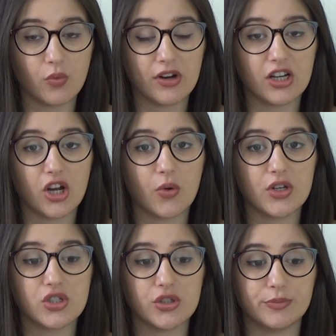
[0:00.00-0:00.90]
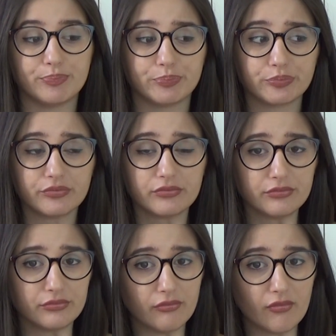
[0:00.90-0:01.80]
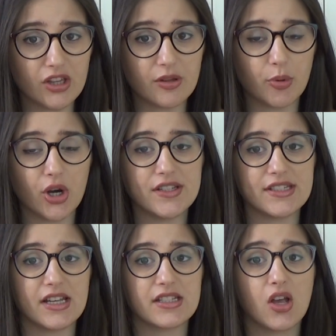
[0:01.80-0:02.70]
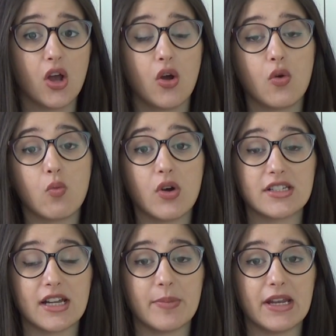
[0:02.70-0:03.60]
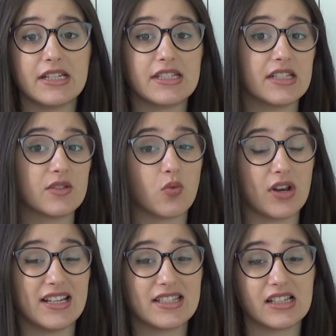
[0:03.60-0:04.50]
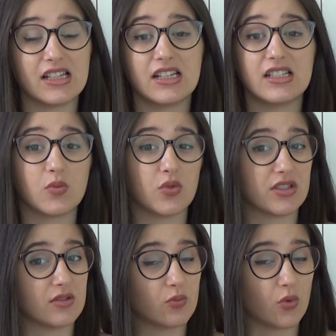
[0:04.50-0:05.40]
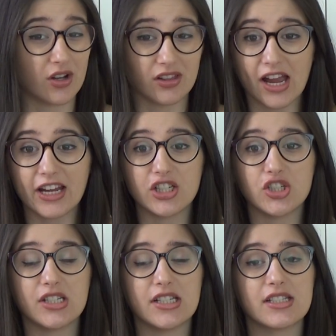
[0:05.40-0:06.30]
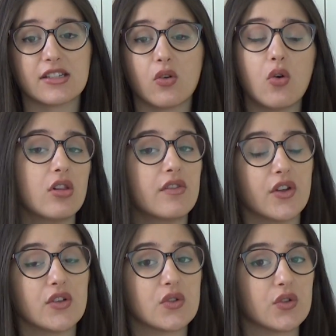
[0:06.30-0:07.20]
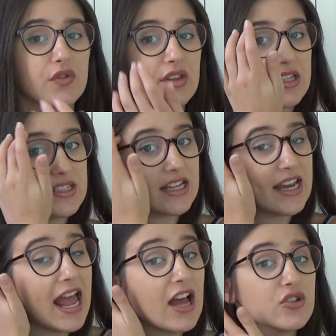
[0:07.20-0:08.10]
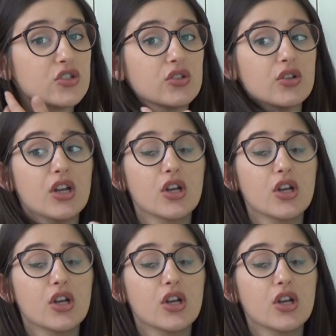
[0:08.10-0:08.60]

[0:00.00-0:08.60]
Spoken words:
where I go into the process, what diabetes is, what insulin is, what glycogen is, and all of those sort of things, and how to